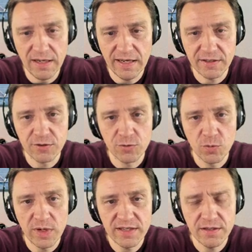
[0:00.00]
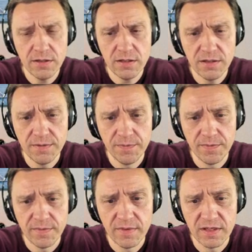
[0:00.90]
Electro Wizard.
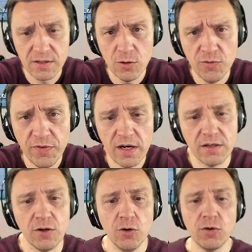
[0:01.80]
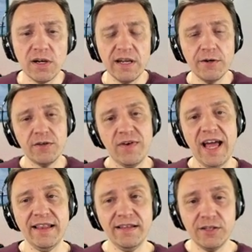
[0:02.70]
So far no clear
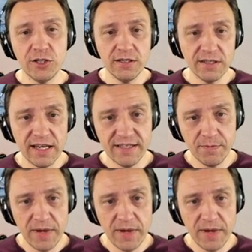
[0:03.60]
advantage here in this